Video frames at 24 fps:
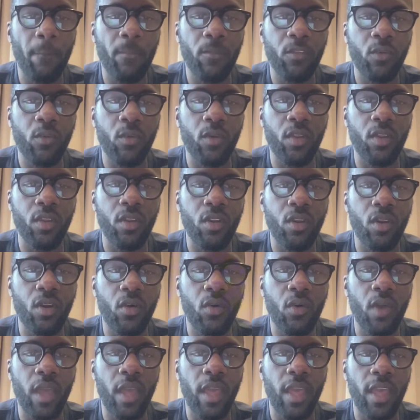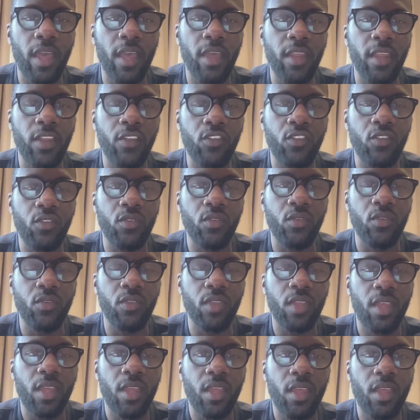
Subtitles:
So we're going to go ahead and choose